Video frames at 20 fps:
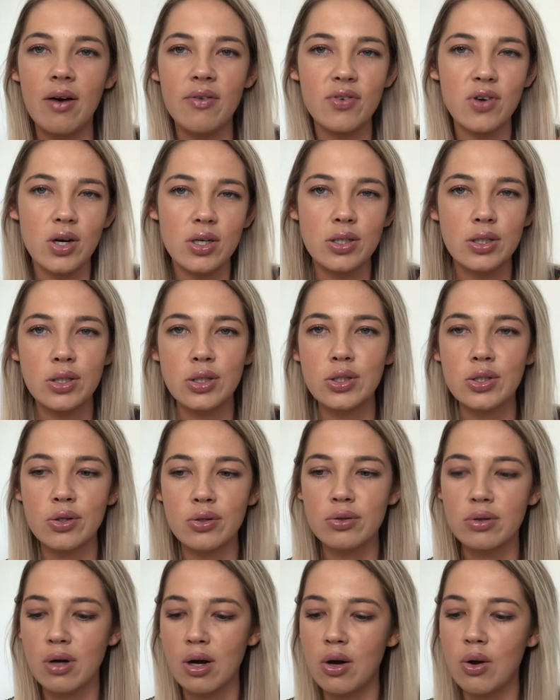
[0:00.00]
I've gotten it to
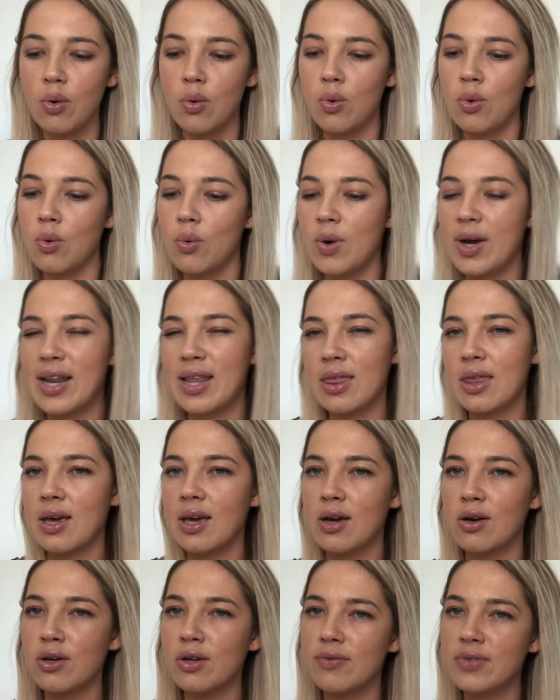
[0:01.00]
grow or what I think I
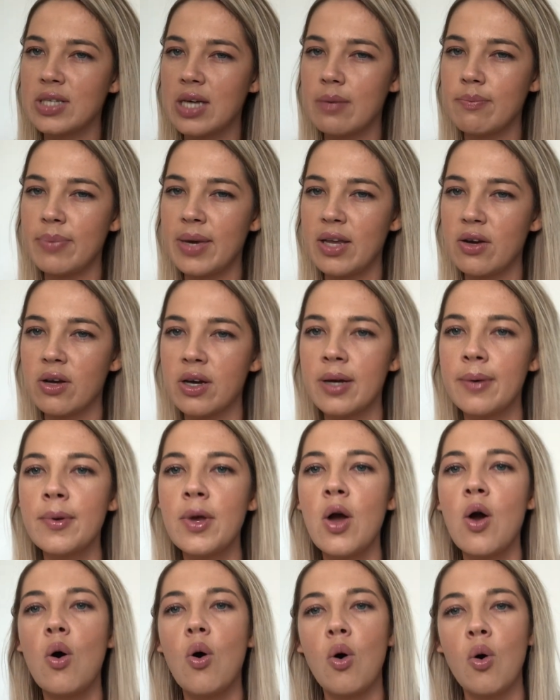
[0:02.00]
could have done better
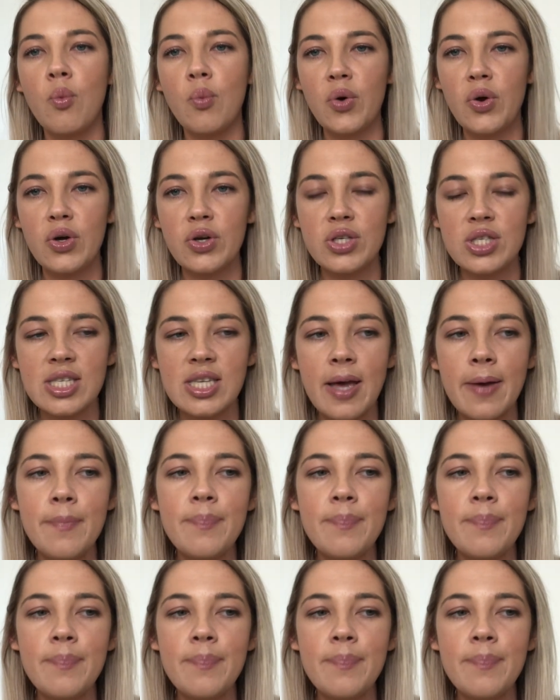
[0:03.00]
or worse.